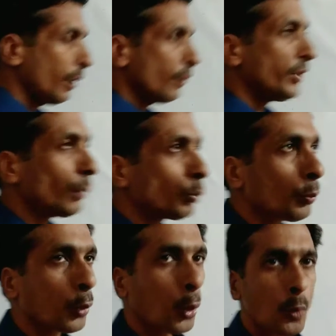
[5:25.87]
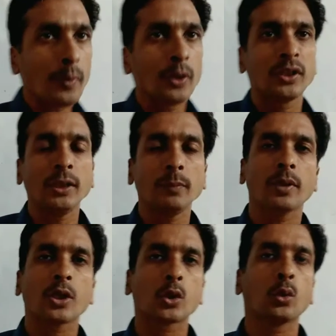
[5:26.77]
we have to prove 3
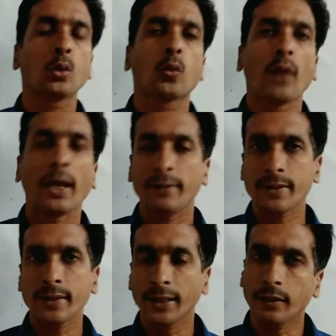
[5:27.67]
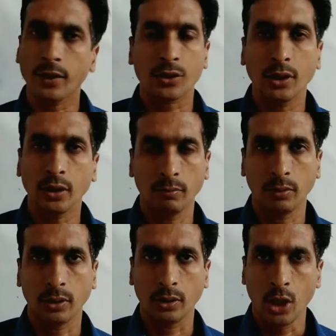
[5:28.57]
plus 2 root 5 is a rational
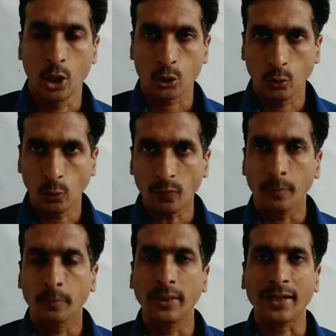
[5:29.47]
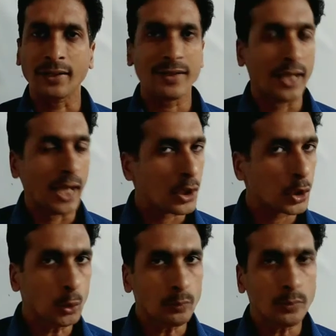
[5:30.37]
number. So let us
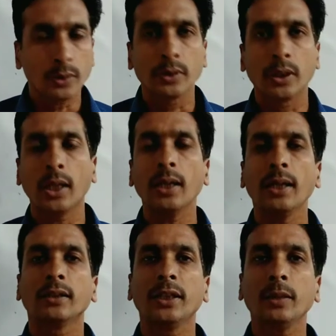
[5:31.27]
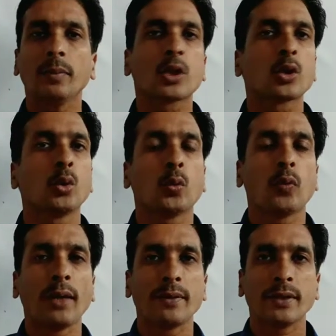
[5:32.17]
assume the 3 plus 2 root
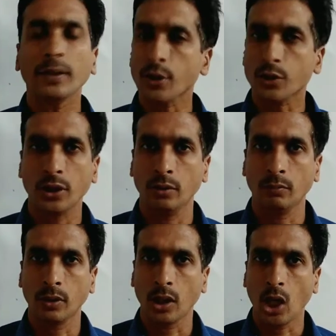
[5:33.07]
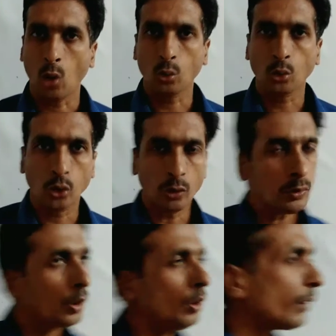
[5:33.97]
5 is a rational number. How to solve?
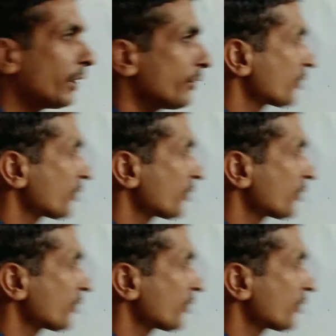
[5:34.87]
Look at this